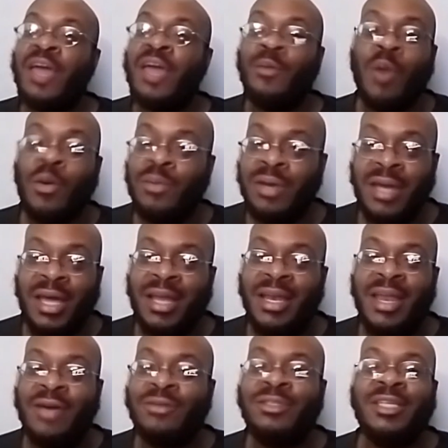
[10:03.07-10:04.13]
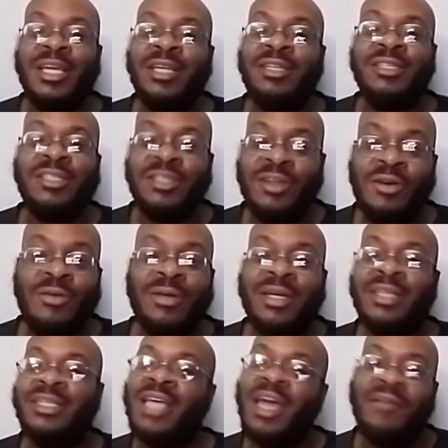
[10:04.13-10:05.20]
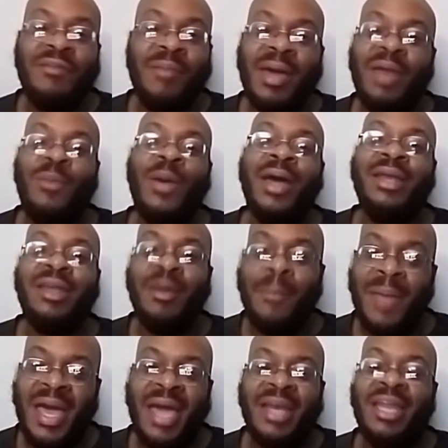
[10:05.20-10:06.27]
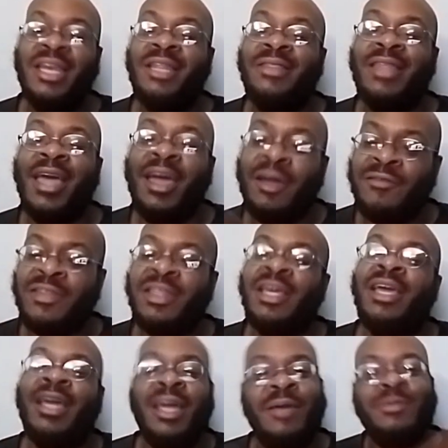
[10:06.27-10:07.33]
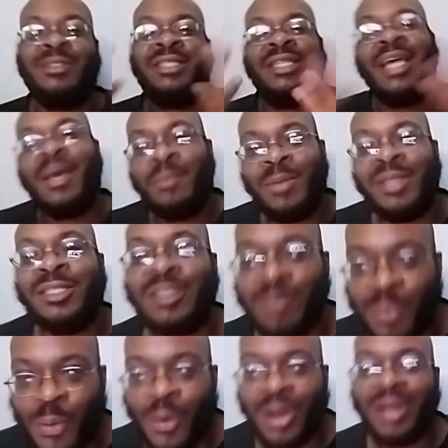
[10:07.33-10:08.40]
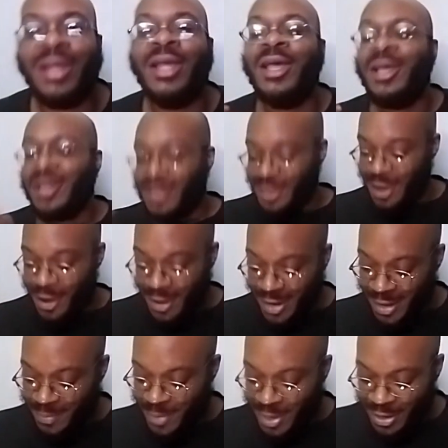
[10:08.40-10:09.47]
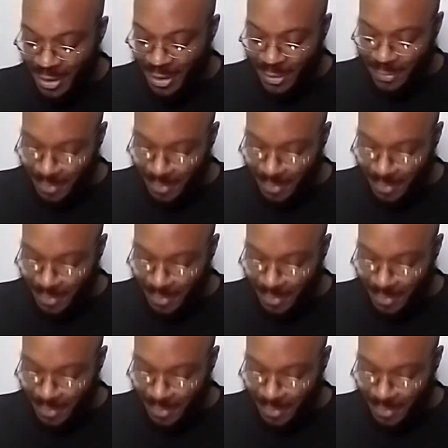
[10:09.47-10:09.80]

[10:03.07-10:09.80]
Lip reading: won't nothing else in the store because everybody wound up buying it, everything. It was that much support. Y'all let me know.